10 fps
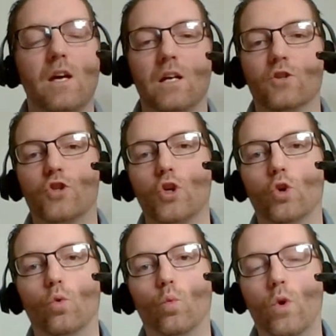And
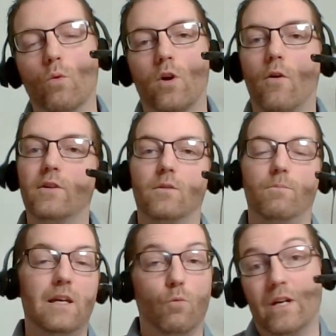so we were going to
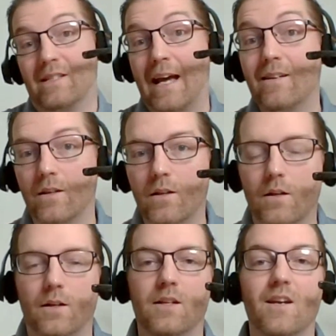be, we attended
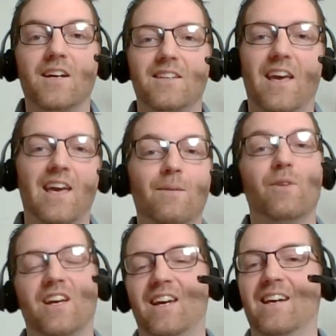a night
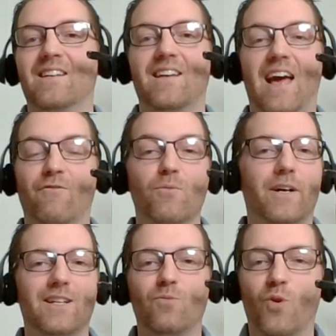game and
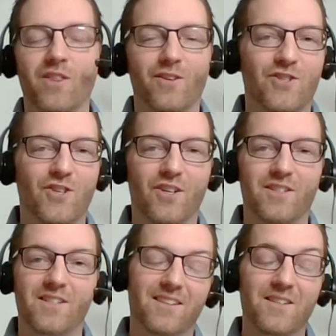everybody wore their
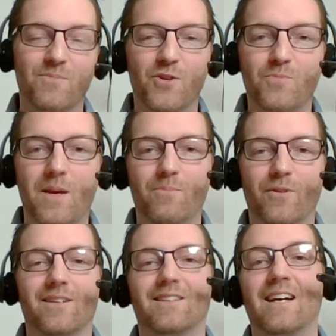jerseys, at least most
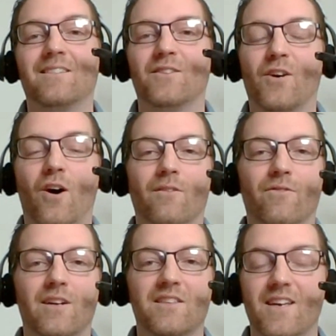people that attended the
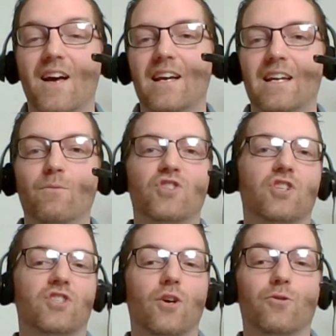conference. And it was
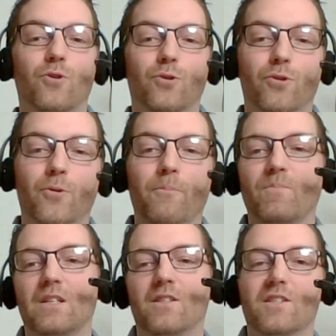just so cool
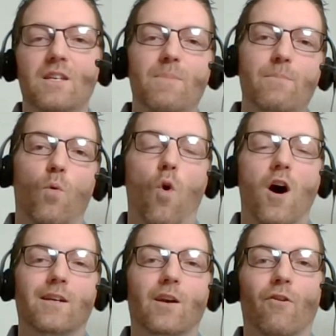to see people
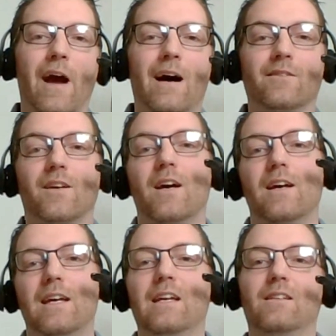walking around
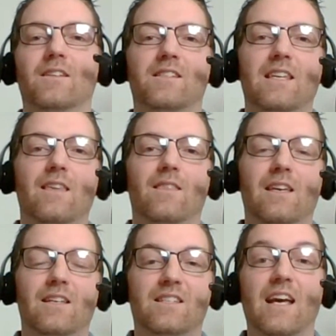and to see
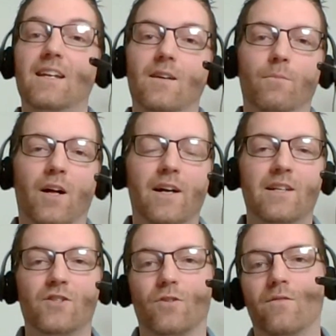the stadium
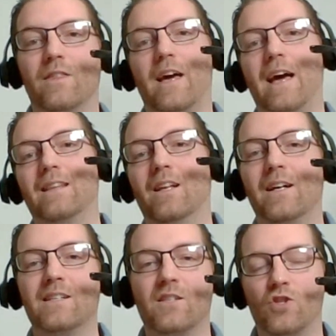lights or even the
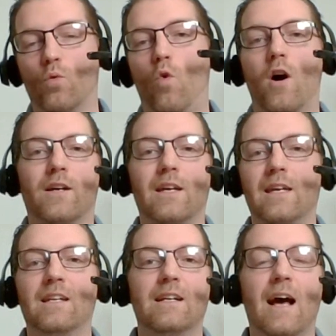headlights as you're
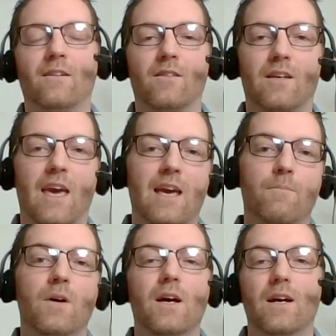walking in and out of the
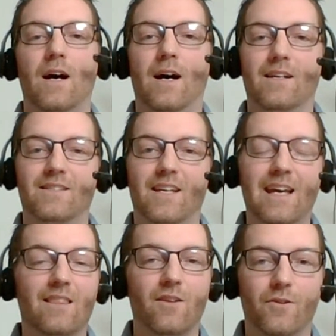game uh, to
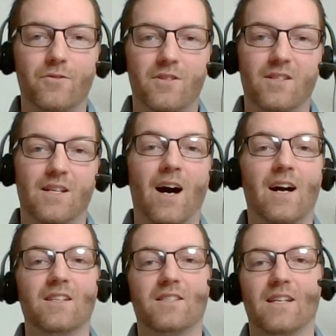hit those
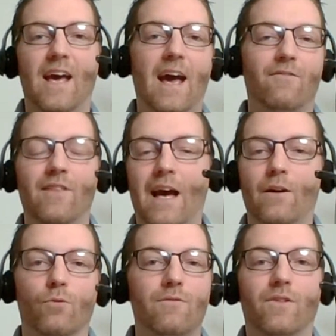designs and have
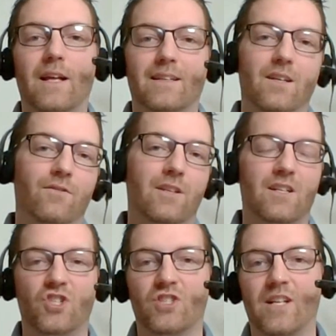that reflectivity.
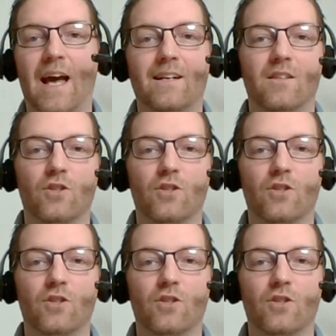It just added